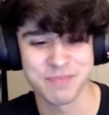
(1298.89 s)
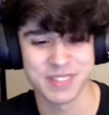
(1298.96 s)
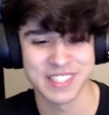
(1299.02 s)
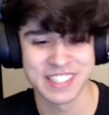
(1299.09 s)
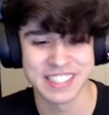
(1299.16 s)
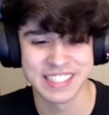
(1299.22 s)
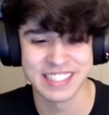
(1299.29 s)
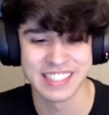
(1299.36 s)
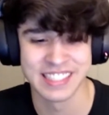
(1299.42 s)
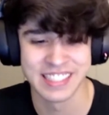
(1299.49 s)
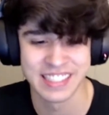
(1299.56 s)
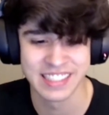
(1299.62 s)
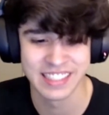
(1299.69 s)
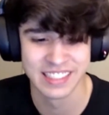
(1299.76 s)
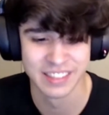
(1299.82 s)
played
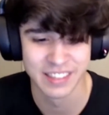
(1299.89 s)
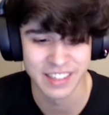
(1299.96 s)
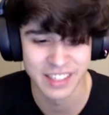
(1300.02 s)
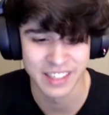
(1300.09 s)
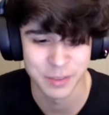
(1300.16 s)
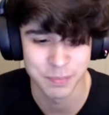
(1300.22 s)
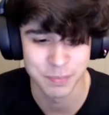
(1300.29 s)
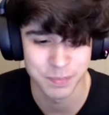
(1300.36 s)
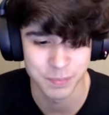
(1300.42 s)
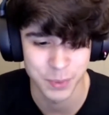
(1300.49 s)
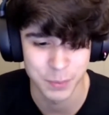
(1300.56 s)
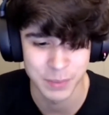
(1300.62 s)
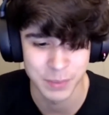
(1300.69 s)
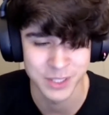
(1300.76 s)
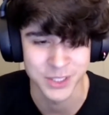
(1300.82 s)

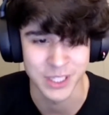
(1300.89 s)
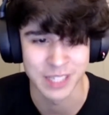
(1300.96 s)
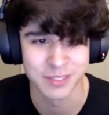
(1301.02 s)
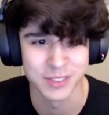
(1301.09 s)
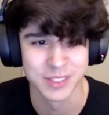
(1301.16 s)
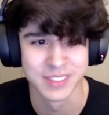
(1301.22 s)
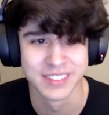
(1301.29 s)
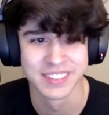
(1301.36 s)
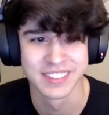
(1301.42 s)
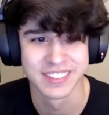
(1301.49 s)
Premier Travel.